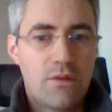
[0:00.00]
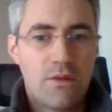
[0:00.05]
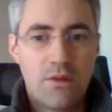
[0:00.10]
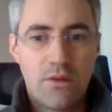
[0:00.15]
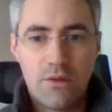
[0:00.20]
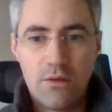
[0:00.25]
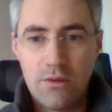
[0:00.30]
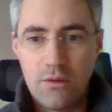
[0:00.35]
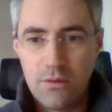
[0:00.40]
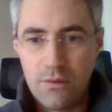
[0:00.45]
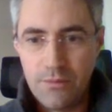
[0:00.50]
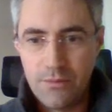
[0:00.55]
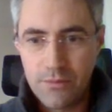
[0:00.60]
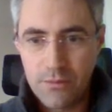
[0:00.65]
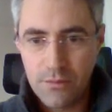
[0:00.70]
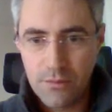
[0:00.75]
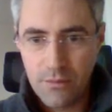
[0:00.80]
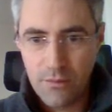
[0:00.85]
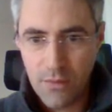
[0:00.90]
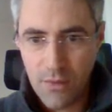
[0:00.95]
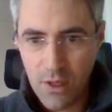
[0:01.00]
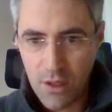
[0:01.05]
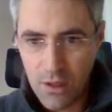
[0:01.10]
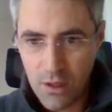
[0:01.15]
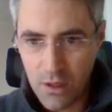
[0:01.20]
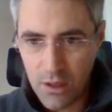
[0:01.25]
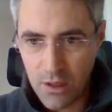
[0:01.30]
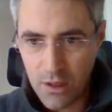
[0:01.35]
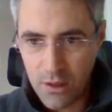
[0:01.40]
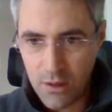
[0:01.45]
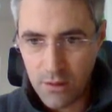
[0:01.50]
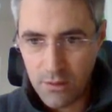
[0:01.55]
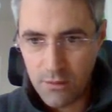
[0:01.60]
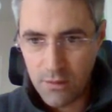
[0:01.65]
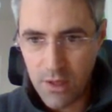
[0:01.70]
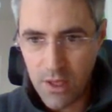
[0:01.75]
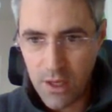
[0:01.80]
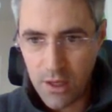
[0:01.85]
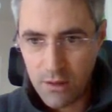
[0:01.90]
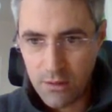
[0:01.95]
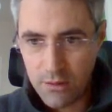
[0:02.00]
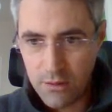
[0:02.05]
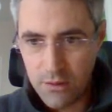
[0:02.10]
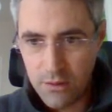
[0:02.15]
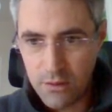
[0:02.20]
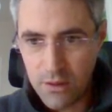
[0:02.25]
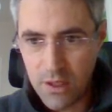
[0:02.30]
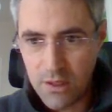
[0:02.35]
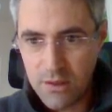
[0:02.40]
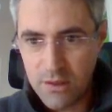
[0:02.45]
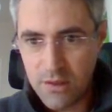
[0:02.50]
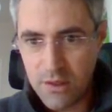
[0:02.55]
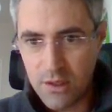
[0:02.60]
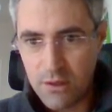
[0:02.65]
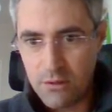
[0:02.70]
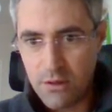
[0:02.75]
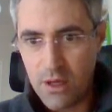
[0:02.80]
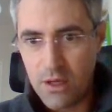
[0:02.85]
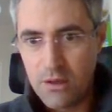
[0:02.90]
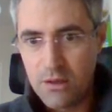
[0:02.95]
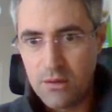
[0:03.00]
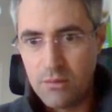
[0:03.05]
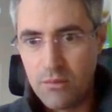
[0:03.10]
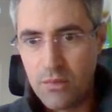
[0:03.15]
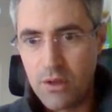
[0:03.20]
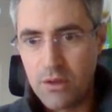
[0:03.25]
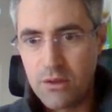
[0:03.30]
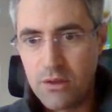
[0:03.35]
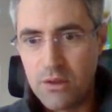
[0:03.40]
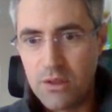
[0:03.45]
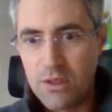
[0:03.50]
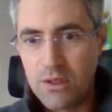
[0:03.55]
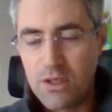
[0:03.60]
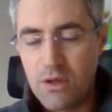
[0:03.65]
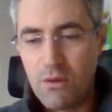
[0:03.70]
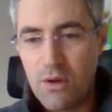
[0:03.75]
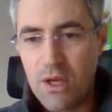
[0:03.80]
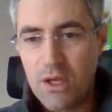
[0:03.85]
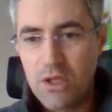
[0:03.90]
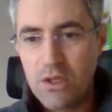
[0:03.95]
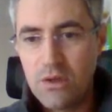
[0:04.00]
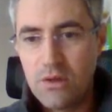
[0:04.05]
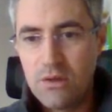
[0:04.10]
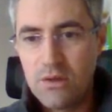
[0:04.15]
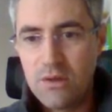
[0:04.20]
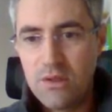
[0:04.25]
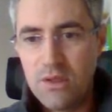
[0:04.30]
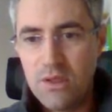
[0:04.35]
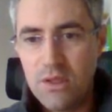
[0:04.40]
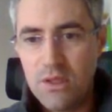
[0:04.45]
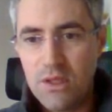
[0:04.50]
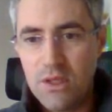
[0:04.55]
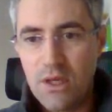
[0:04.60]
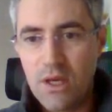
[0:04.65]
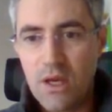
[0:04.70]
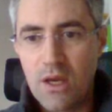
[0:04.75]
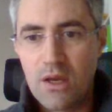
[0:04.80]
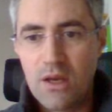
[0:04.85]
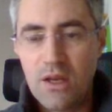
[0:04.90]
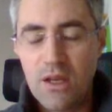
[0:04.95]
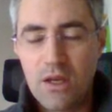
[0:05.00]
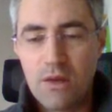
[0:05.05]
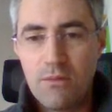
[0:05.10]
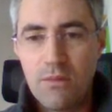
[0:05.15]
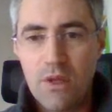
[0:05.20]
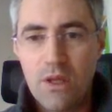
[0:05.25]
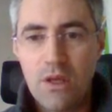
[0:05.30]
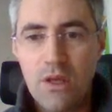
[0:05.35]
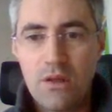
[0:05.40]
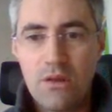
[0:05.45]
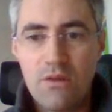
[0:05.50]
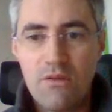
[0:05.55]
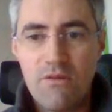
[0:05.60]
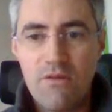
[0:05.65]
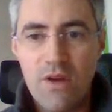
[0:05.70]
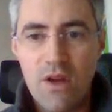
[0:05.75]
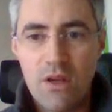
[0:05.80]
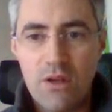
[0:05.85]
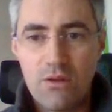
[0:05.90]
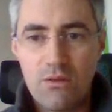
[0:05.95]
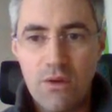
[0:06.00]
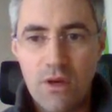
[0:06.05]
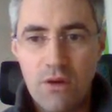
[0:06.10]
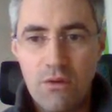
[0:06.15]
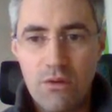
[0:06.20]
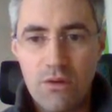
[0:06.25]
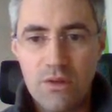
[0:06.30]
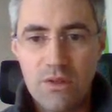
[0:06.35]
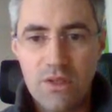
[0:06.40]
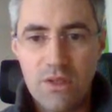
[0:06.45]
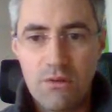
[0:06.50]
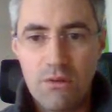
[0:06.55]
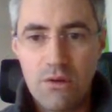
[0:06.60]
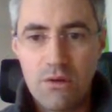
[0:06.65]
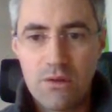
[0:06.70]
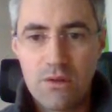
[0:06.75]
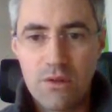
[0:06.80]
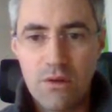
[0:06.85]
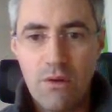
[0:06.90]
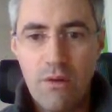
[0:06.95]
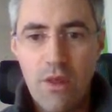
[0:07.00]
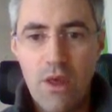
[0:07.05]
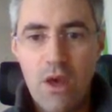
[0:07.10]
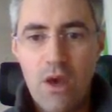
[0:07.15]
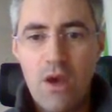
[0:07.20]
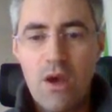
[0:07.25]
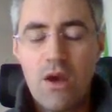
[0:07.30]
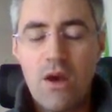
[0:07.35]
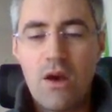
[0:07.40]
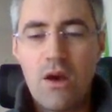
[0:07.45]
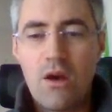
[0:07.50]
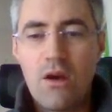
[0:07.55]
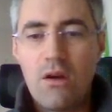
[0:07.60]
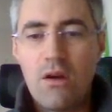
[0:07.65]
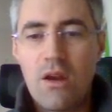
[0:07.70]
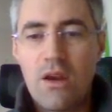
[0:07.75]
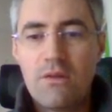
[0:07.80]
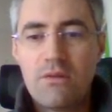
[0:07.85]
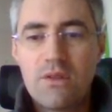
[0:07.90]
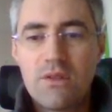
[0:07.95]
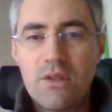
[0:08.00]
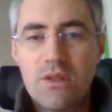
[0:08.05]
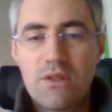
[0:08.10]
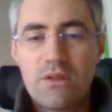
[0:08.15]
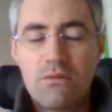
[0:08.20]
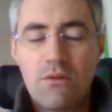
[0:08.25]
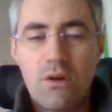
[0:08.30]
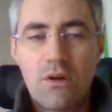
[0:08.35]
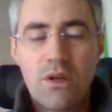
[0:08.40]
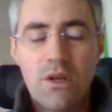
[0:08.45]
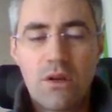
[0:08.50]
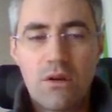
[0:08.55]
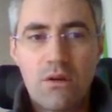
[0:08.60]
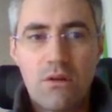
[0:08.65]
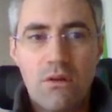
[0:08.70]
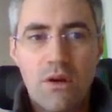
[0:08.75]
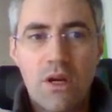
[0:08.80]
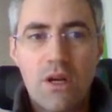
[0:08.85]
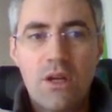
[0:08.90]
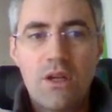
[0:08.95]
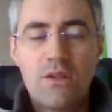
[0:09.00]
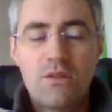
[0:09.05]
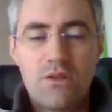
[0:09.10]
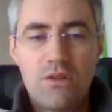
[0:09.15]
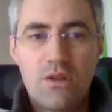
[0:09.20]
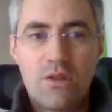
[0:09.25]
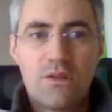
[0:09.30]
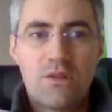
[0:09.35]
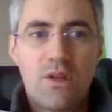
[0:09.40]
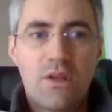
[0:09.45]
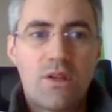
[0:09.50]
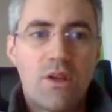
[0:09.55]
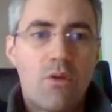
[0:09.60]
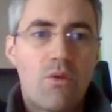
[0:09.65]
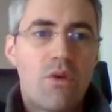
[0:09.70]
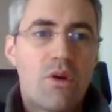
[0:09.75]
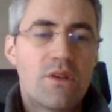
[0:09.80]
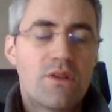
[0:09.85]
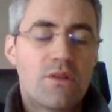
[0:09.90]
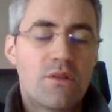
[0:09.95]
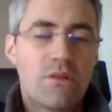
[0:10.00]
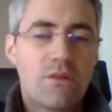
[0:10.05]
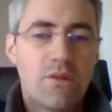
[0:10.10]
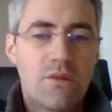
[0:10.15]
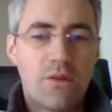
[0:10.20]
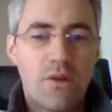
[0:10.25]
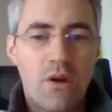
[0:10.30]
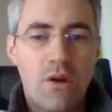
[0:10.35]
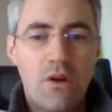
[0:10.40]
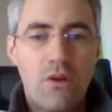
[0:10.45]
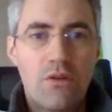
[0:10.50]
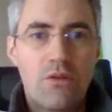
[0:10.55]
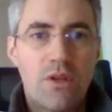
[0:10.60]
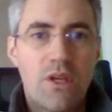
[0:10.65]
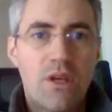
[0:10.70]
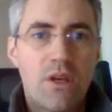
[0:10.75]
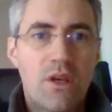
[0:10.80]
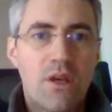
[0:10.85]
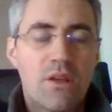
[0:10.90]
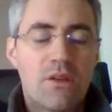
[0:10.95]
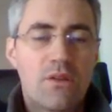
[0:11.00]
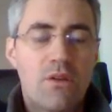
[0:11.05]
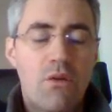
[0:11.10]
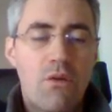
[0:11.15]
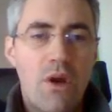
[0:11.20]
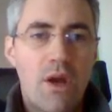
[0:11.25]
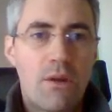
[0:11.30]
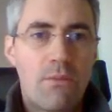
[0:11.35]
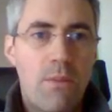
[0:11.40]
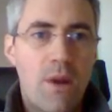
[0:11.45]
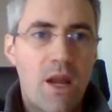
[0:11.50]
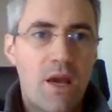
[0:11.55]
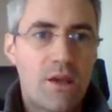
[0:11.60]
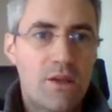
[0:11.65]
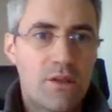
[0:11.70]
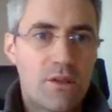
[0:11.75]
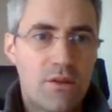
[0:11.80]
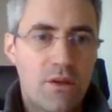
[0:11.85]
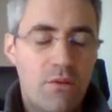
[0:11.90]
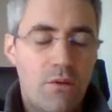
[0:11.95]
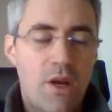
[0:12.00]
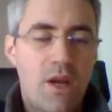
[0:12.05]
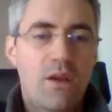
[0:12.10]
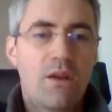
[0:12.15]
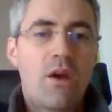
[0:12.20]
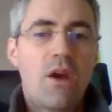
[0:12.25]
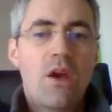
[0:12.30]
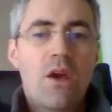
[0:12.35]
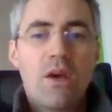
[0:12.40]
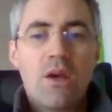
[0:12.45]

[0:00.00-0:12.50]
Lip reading: So yeah, you can see it, right? Button interaction, CTA, click me, and the value equals 0. So everything's working correctly. It's just that I wasn't looking at the right place, right?